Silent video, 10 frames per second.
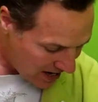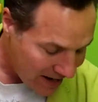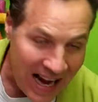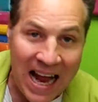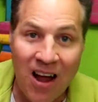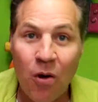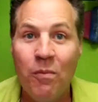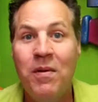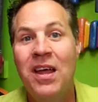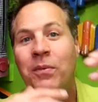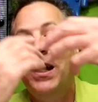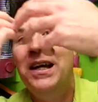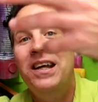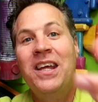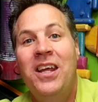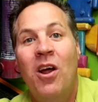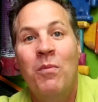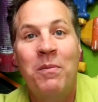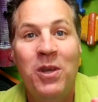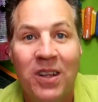Now, maybe, you know,
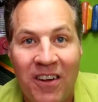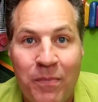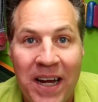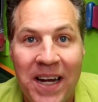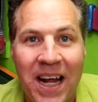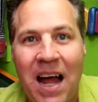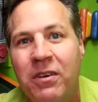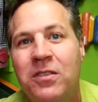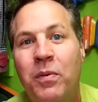maybe you love making comics,